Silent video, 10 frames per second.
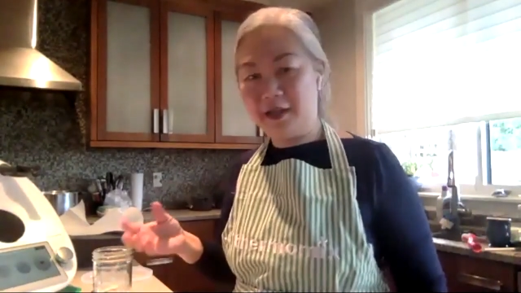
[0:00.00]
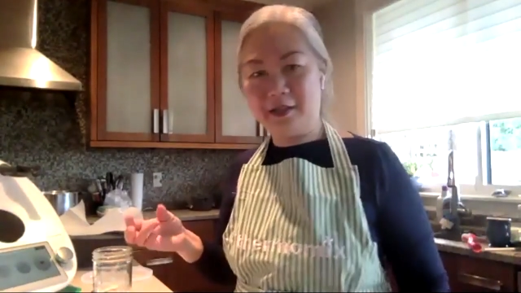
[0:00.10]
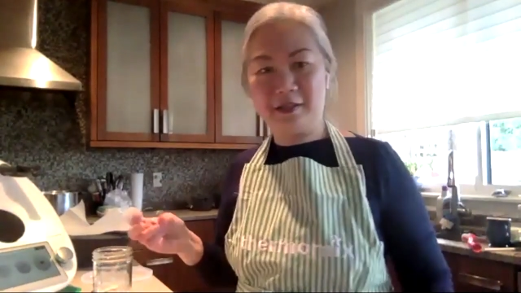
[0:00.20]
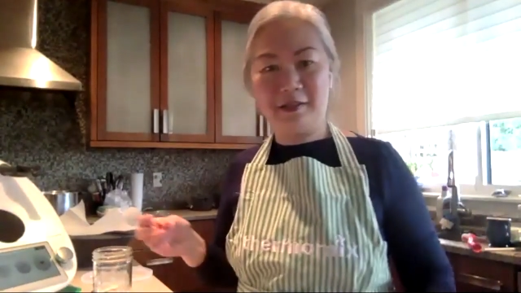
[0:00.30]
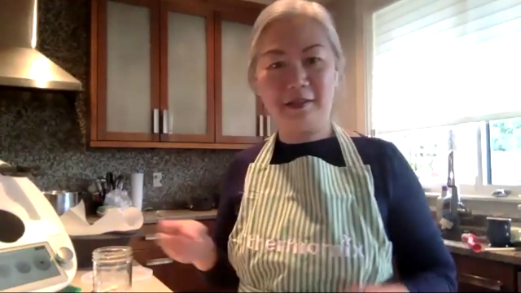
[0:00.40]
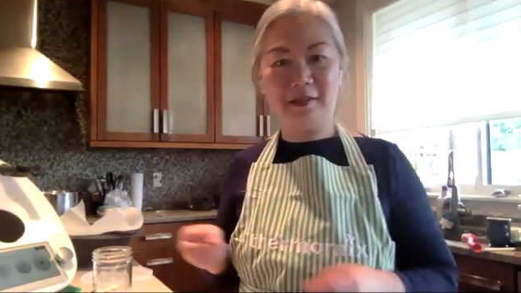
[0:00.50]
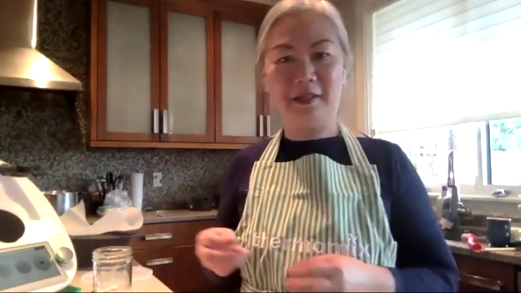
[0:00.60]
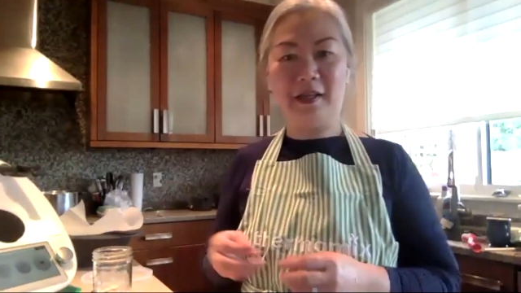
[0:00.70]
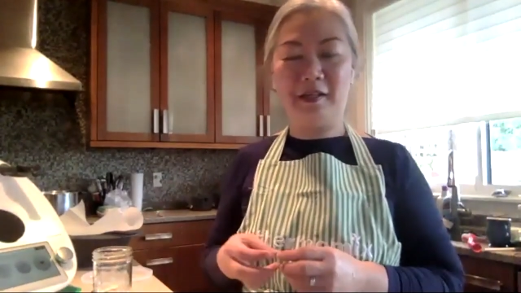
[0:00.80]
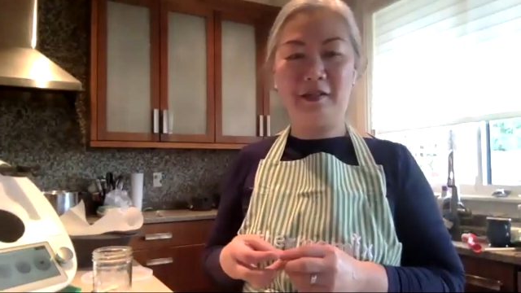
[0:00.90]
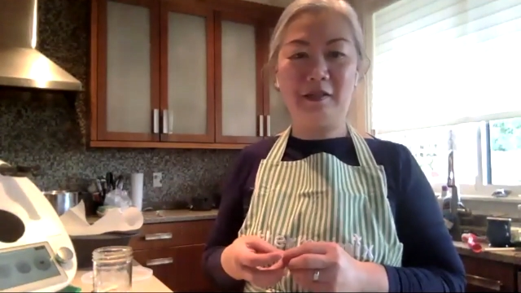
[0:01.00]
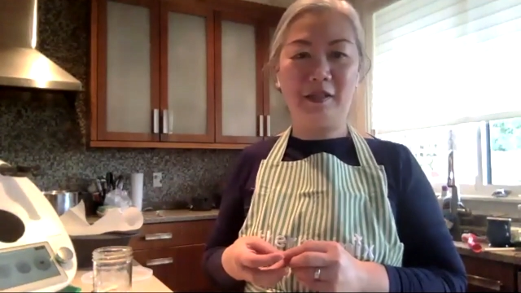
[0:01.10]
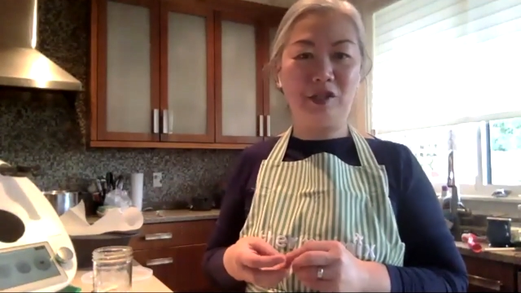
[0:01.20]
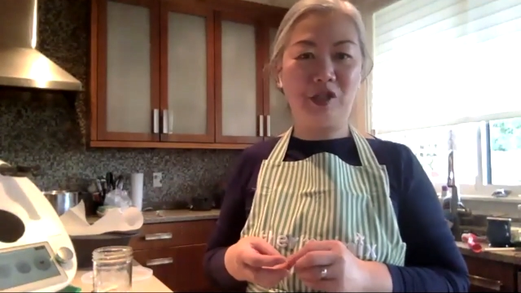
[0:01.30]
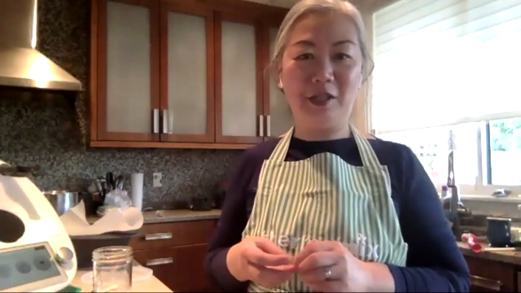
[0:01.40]
eggs and
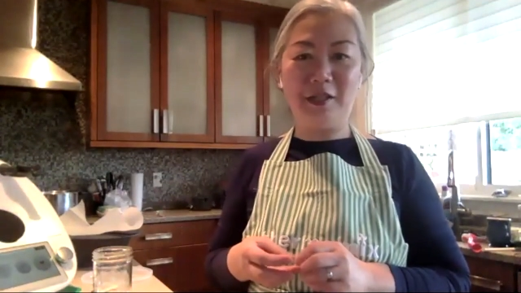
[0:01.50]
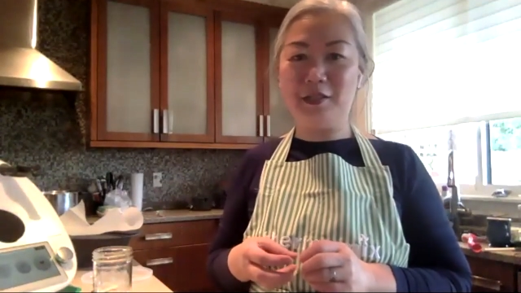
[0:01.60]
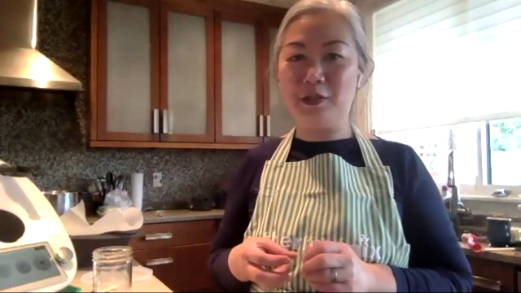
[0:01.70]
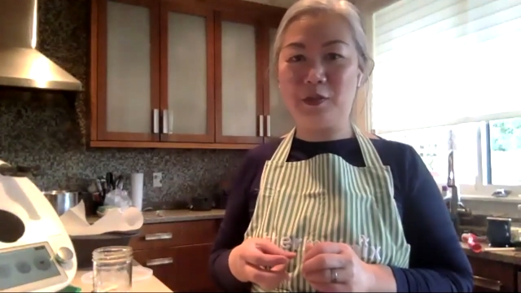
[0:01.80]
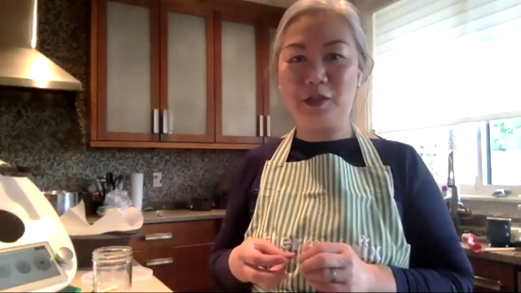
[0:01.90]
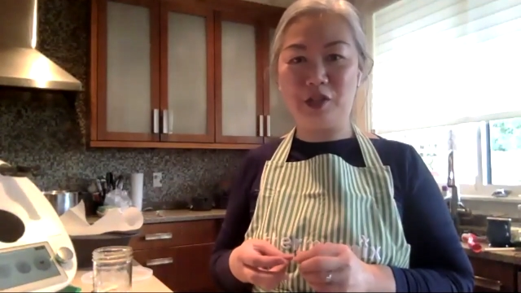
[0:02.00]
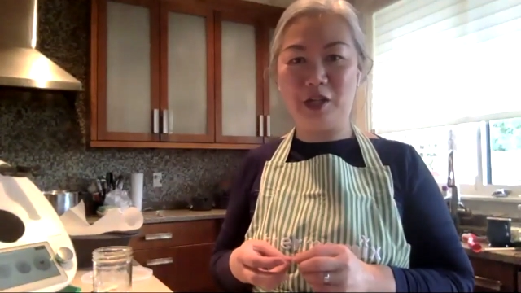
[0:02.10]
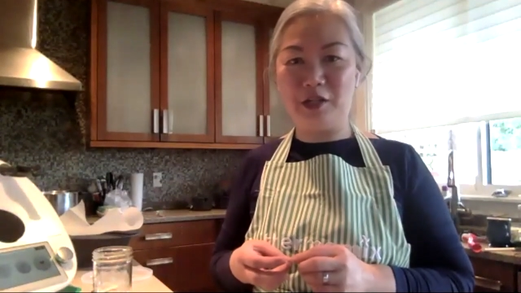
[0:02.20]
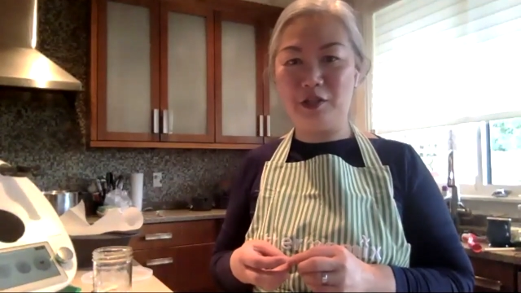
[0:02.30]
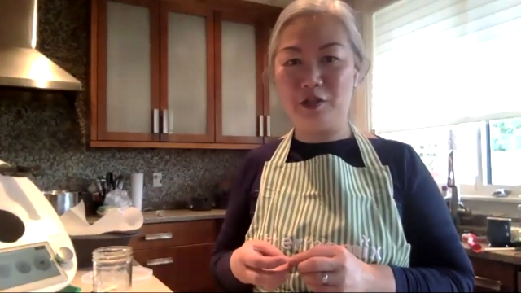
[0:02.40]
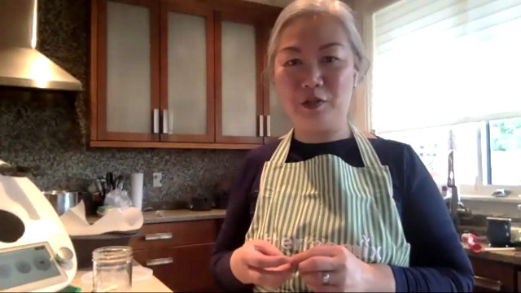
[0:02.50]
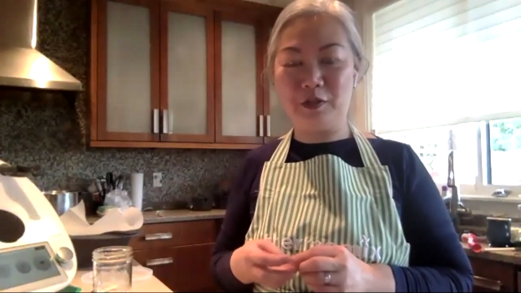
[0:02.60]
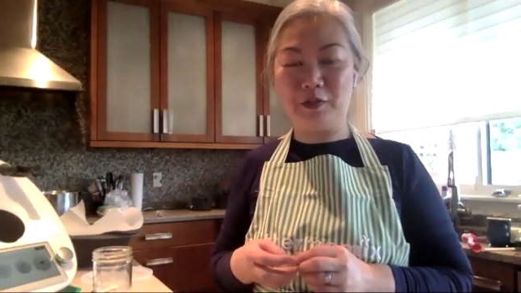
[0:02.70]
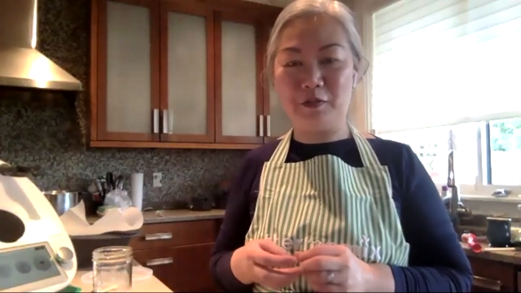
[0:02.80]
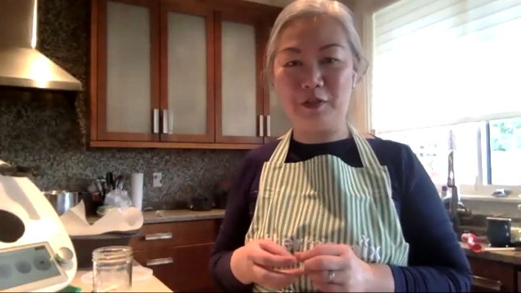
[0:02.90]
the cheese, you can change to a
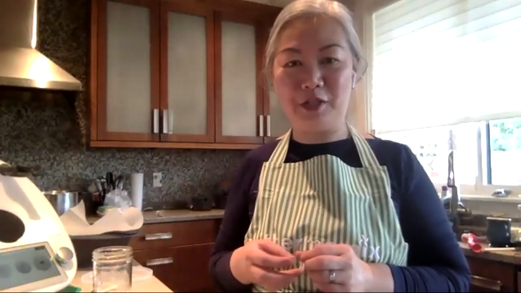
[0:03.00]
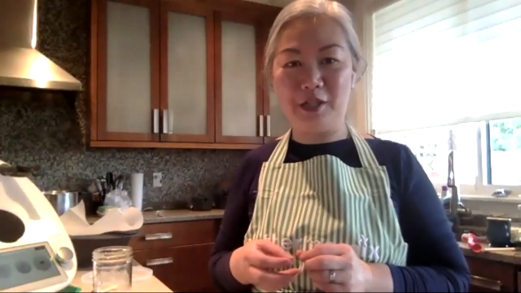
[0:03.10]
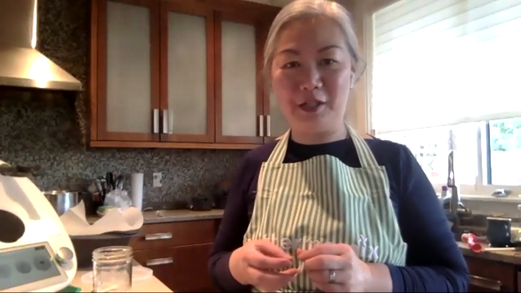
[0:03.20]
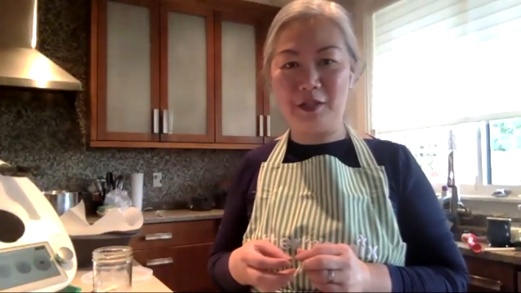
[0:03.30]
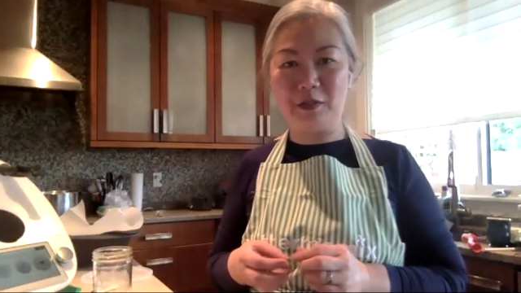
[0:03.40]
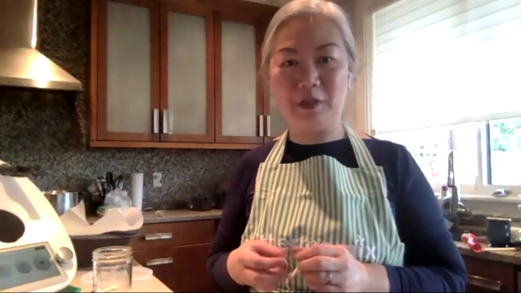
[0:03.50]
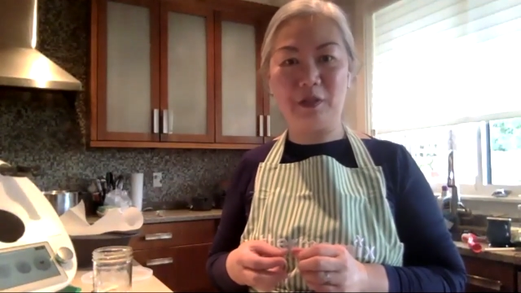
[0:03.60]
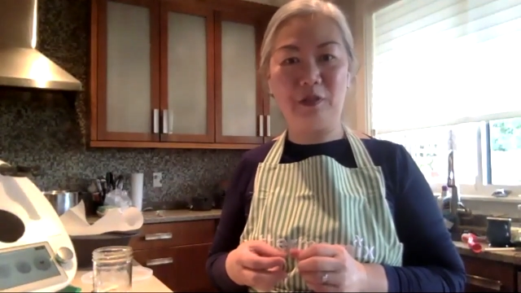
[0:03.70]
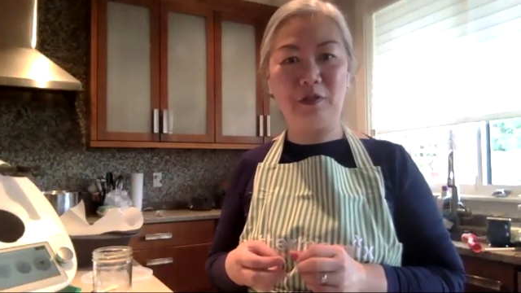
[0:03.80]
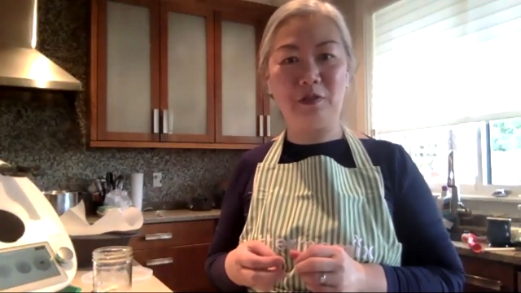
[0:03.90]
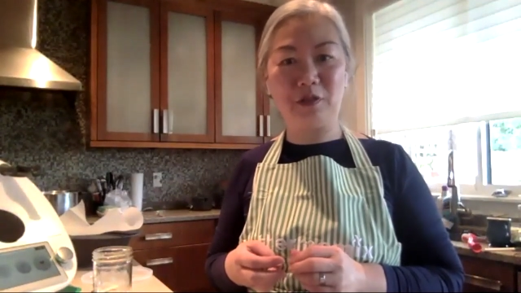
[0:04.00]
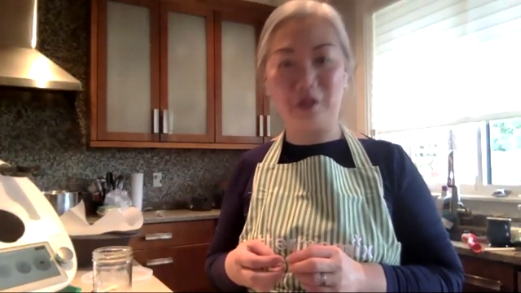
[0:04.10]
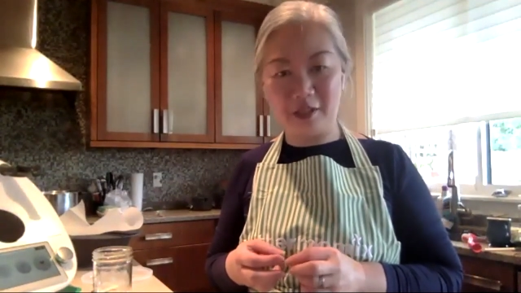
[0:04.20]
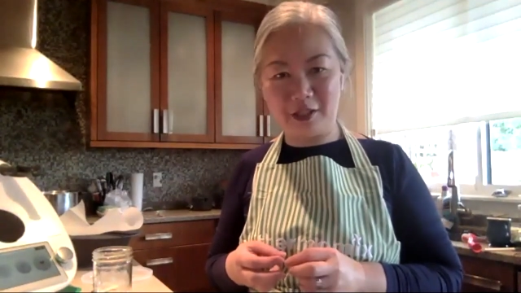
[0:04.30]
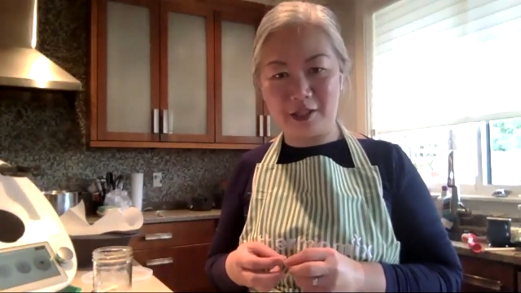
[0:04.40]
different cheese. You can use
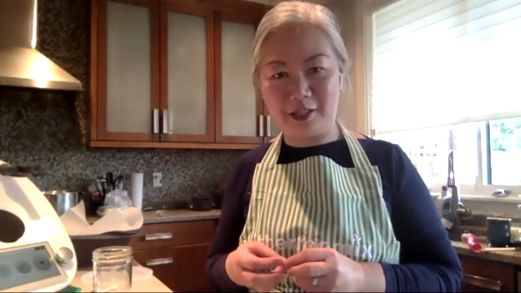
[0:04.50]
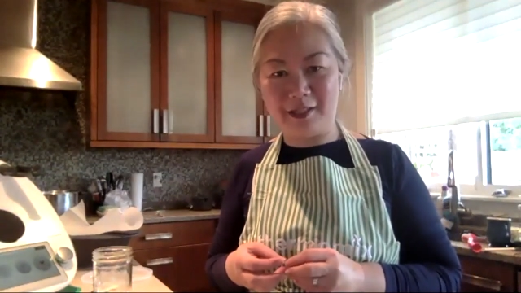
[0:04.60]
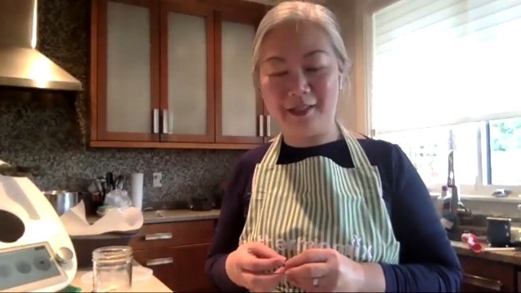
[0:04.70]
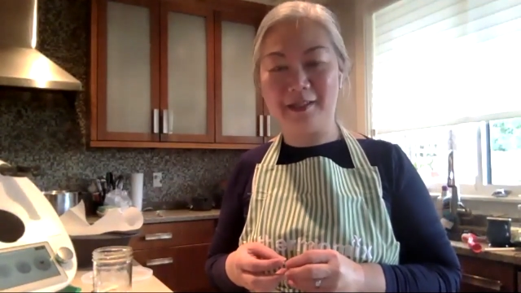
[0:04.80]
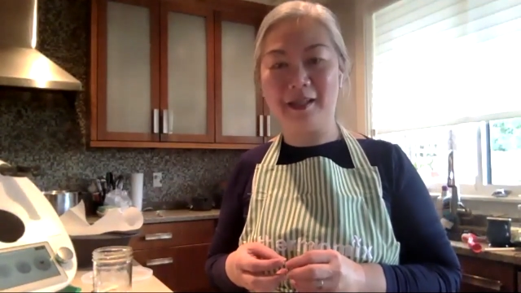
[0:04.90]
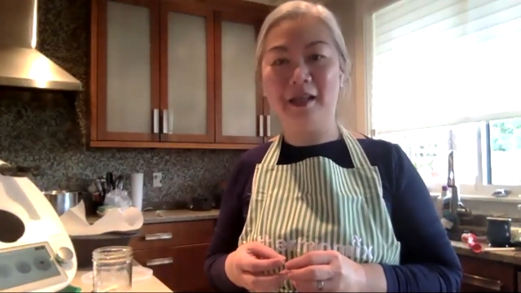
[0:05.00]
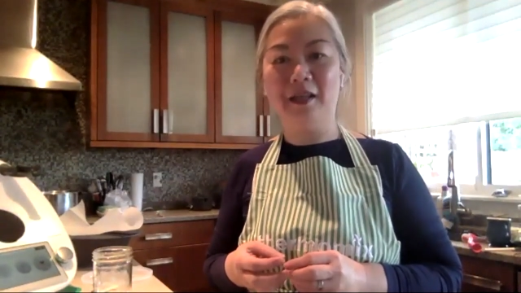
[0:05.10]
cottage cheese.